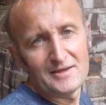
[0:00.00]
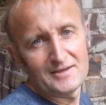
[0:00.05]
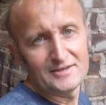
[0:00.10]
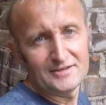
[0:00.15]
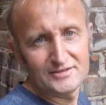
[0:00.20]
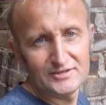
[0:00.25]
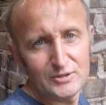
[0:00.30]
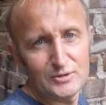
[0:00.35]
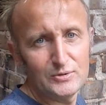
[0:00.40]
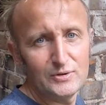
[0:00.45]

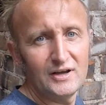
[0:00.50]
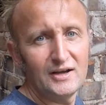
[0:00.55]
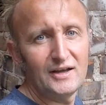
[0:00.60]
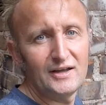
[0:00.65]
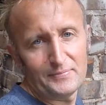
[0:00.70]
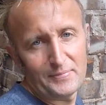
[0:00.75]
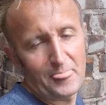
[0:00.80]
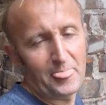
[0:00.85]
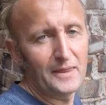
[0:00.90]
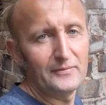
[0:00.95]
so
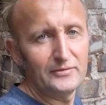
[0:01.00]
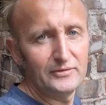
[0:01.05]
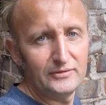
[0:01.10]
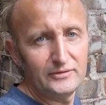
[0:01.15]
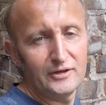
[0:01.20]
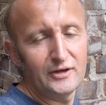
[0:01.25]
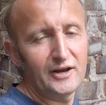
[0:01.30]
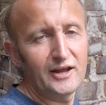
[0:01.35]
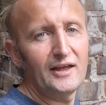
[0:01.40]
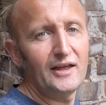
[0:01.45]

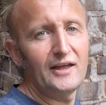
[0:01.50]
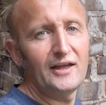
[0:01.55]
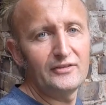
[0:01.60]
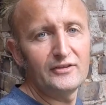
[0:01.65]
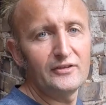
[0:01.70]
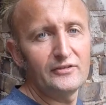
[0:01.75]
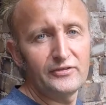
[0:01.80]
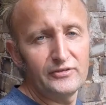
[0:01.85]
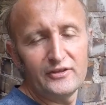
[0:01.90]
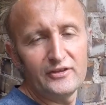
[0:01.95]
not a
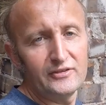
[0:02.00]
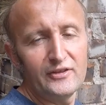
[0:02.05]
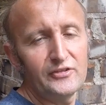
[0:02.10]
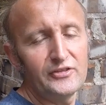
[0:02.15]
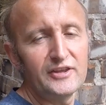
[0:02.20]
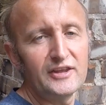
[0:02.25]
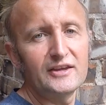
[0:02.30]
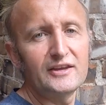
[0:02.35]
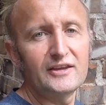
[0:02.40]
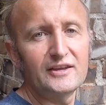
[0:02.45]
not, nothing